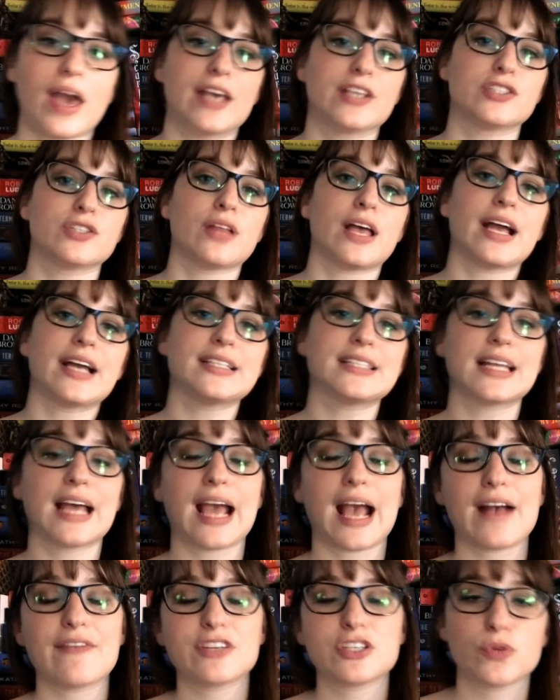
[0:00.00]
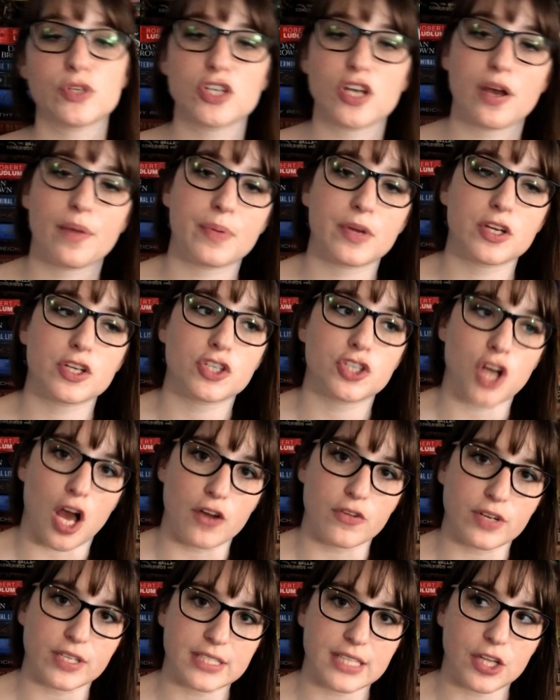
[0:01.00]
so like I said, I have to switch up
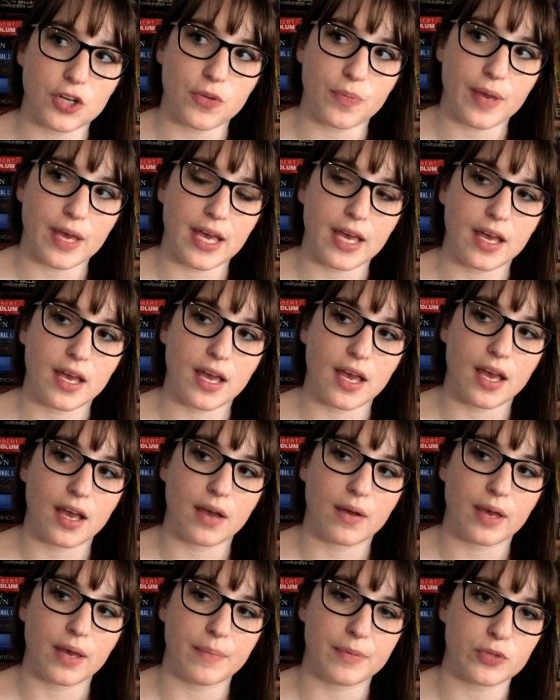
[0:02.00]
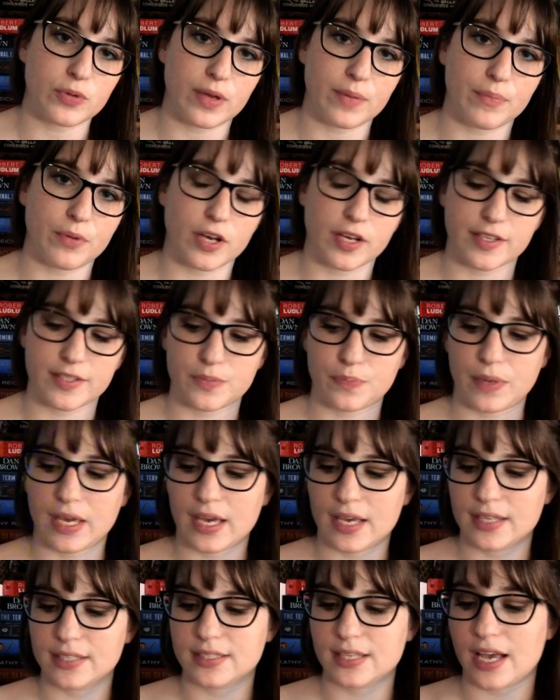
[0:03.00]
genres a little bit in between books
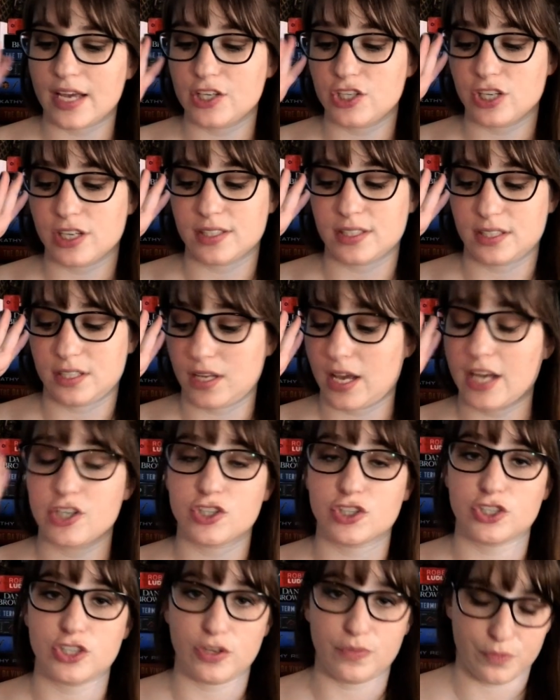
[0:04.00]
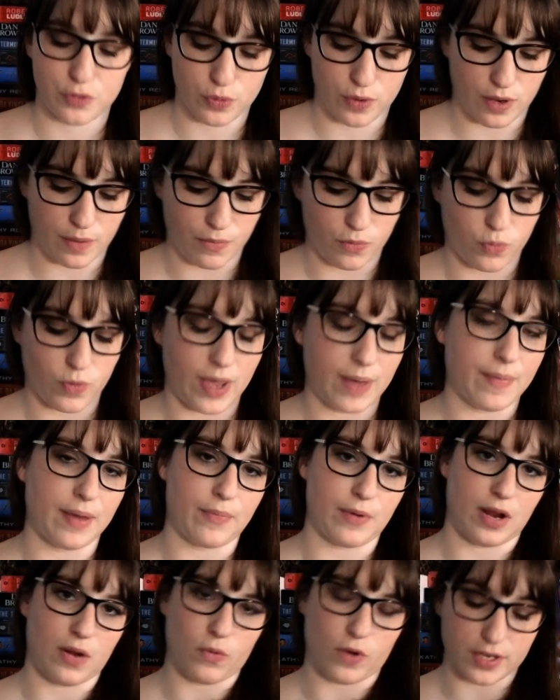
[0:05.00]
because I just do. It's where way my
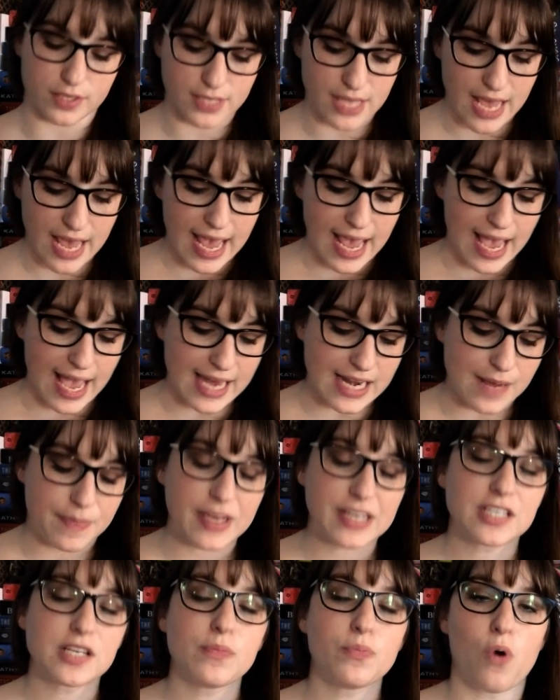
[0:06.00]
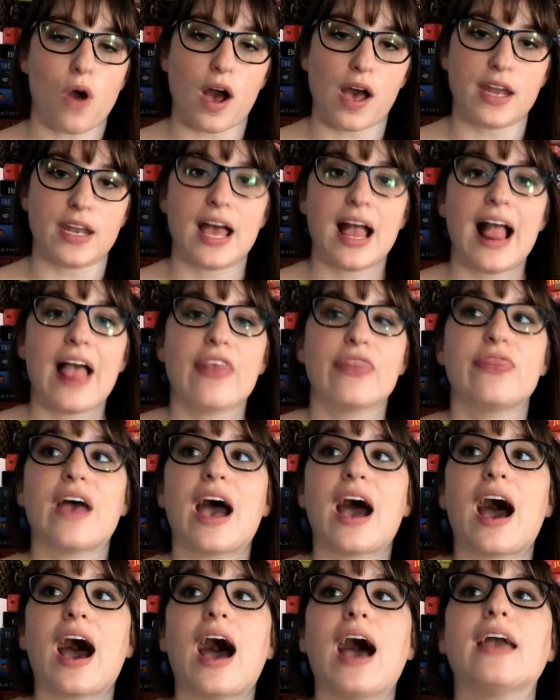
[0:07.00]
brain works. And I picked up one
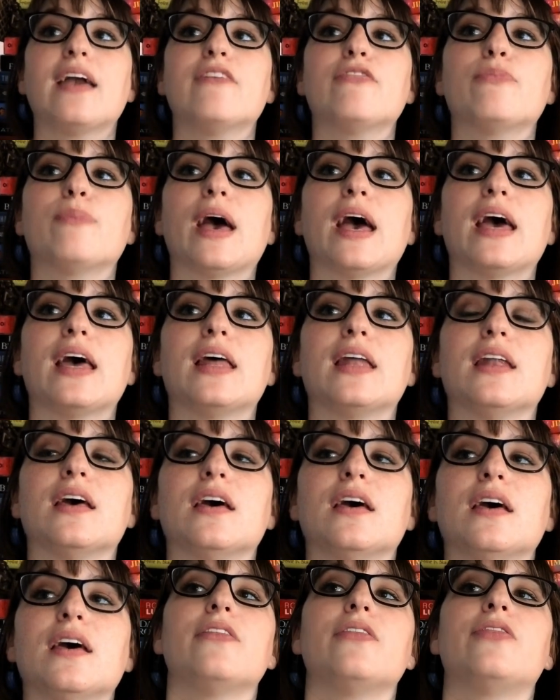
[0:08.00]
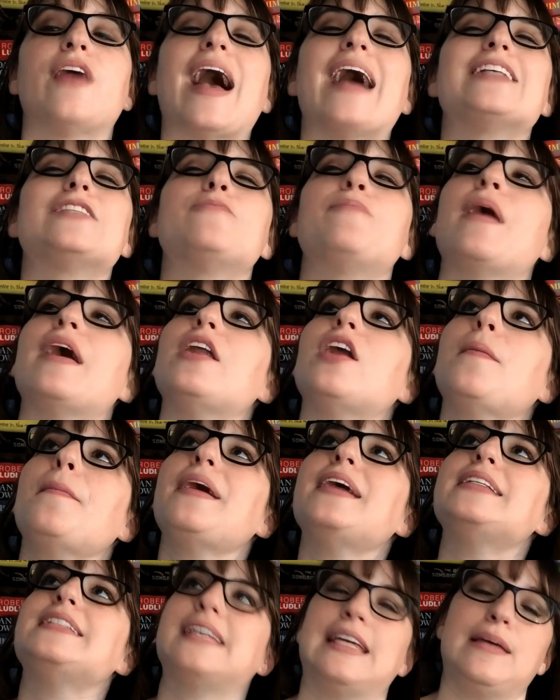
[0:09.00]
that has been on my
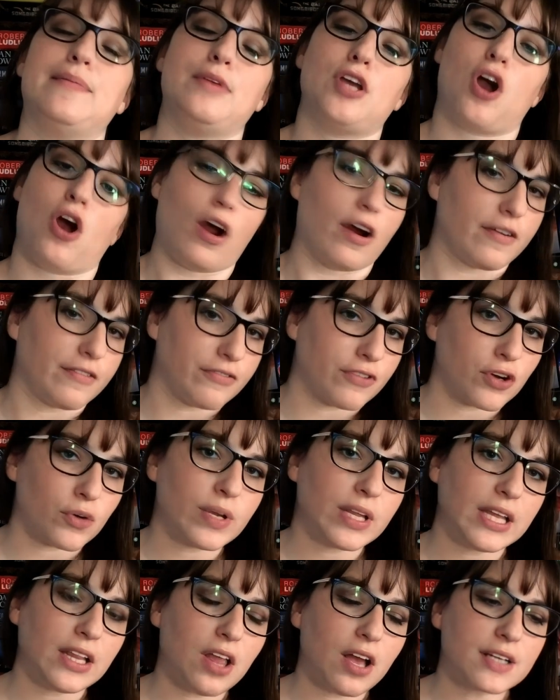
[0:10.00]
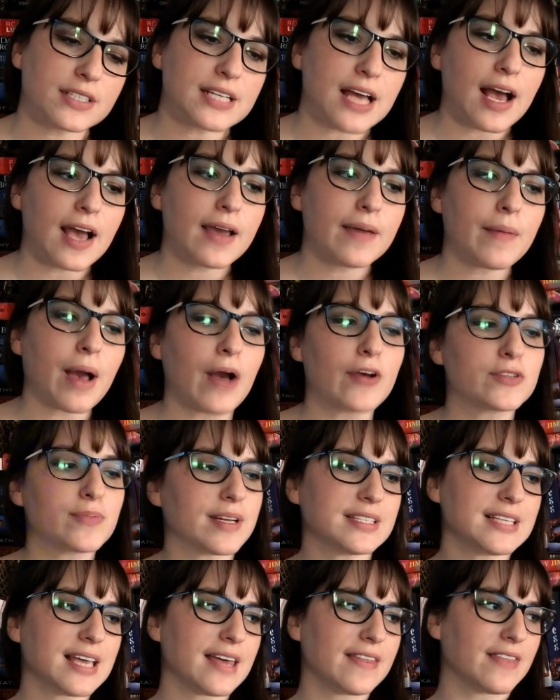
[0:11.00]
TBR for a really long time. I was about to
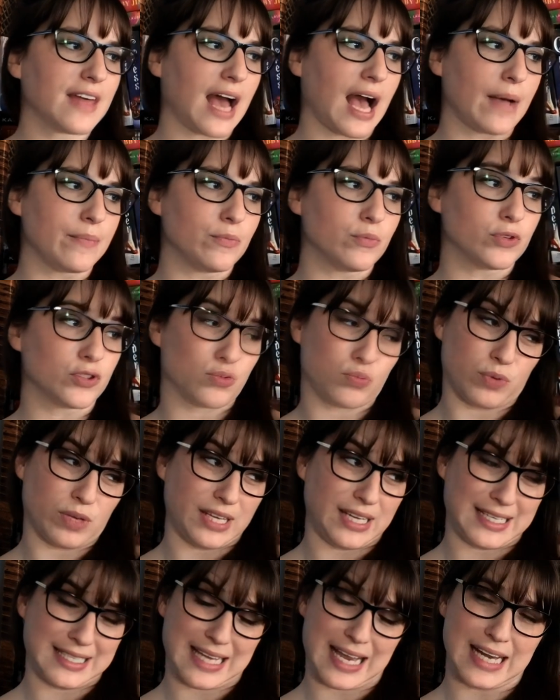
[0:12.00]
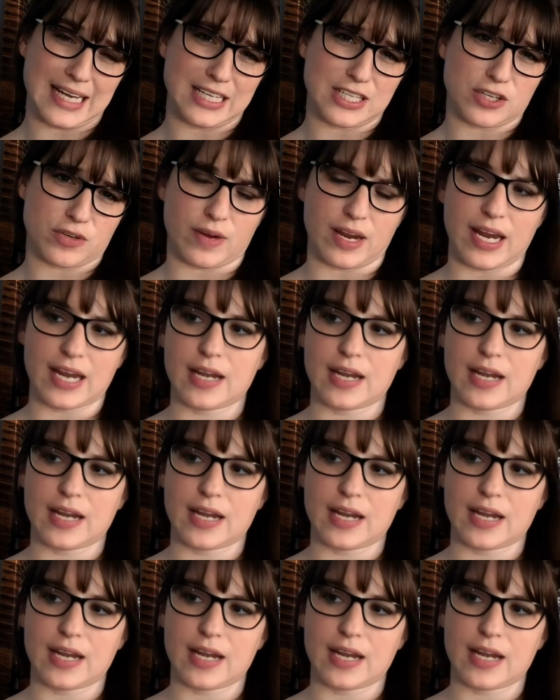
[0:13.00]
say that I was really excited to read,